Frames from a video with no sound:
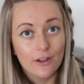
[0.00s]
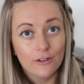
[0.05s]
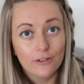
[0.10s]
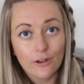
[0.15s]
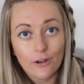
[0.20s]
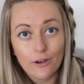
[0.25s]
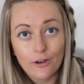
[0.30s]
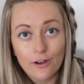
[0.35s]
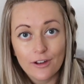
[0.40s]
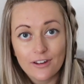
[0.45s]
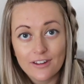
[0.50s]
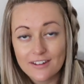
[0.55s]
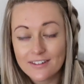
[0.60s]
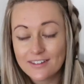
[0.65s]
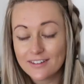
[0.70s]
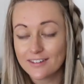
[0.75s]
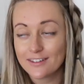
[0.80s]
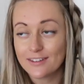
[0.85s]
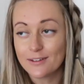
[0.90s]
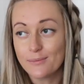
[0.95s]
So
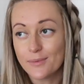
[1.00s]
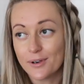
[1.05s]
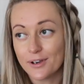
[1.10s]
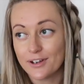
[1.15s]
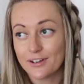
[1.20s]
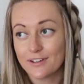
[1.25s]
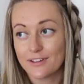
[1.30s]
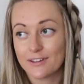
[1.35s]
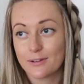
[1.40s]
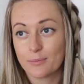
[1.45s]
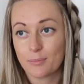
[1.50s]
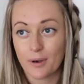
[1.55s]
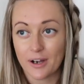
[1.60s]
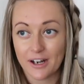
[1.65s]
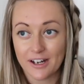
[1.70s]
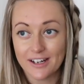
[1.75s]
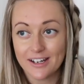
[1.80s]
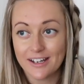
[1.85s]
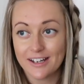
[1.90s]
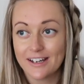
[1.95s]
this is the most
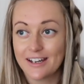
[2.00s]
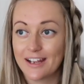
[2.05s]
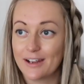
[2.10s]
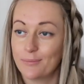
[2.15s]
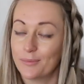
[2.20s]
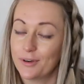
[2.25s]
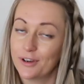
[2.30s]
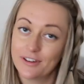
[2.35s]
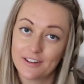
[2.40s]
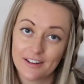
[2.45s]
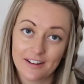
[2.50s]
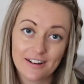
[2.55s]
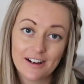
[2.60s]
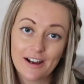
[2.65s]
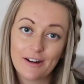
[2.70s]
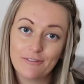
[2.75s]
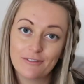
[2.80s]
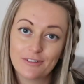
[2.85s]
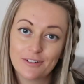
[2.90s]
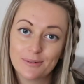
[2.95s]
pregnant and most
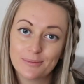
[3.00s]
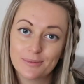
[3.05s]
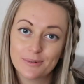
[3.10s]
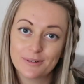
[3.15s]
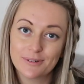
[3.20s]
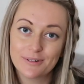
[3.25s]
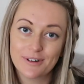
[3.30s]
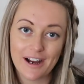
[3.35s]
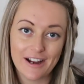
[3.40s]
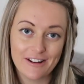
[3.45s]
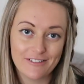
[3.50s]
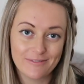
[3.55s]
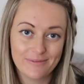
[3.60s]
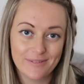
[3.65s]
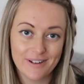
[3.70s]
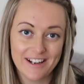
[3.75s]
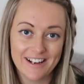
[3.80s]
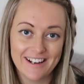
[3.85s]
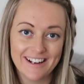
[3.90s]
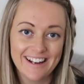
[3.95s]
uncomfortable I've
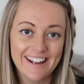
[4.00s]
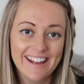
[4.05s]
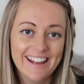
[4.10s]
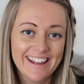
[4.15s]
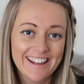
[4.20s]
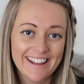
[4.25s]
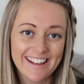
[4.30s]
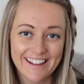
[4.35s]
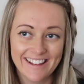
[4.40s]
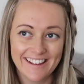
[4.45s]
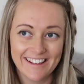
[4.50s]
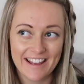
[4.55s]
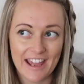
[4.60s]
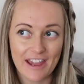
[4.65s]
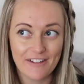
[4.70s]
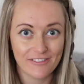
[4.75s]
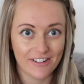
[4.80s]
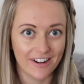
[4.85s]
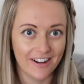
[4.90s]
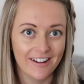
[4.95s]
been
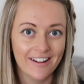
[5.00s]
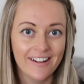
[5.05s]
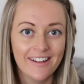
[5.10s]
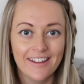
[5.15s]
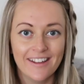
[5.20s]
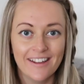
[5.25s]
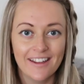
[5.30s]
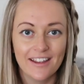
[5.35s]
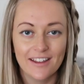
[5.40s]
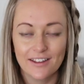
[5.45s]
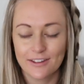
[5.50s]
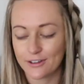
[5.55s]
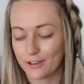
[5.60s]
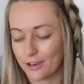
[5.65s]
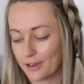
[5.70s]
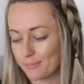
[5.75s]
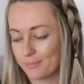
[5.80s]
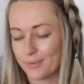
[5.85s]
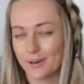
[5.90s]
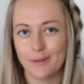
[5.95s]
ever.
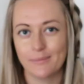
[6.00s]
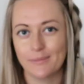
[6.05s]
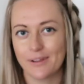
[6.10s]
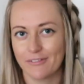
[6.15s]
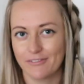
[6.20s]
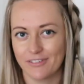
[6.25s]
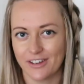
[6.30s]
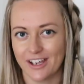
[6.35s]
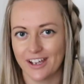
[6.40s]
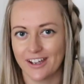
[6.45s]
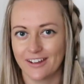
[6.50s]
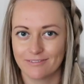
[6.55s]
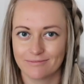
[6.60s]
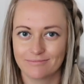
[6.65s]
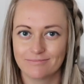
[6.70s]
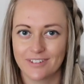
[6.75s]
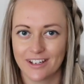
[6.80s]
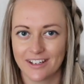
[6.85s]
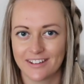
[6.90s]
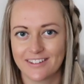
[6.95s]
So, but I'm loving it.
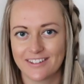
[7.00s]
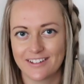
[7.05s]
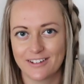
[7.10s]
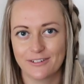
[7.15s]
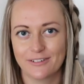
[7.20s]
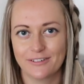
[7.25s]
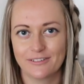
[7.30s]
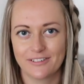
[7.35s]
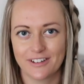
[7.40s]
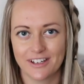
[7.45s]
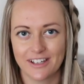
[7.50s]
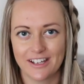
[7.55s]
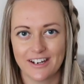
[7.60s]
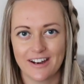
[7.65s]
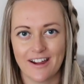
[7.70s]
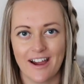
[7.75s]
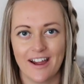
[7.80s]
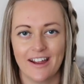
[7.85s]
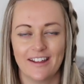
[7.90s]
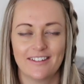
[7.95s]
It's still really
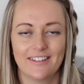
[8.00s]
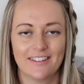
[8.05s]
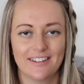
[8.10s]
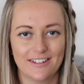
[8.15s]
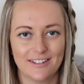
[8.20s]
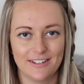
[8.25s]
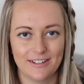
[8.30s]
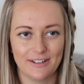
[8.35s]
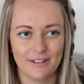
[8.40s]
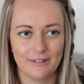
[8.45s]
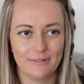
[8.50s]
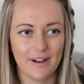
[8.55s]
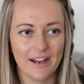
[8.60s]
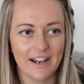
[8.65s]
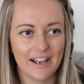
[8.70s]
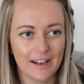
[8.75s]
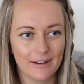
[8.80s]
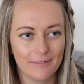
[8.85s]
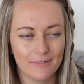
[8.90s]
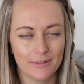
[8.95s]
nice to
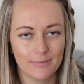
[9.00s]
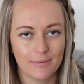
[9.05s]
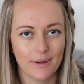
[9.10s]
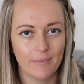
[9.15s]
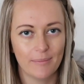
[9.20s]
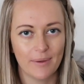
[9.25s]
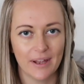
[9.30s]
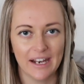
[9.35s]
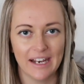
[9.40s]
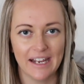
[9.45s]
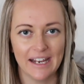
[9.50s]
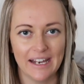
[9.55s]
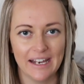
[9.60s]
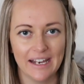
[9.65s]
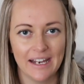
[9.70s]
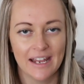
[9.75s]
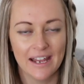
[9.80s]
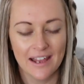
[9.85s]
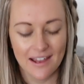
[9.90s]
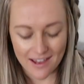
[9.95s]
wake up with my
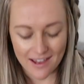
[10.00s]
belly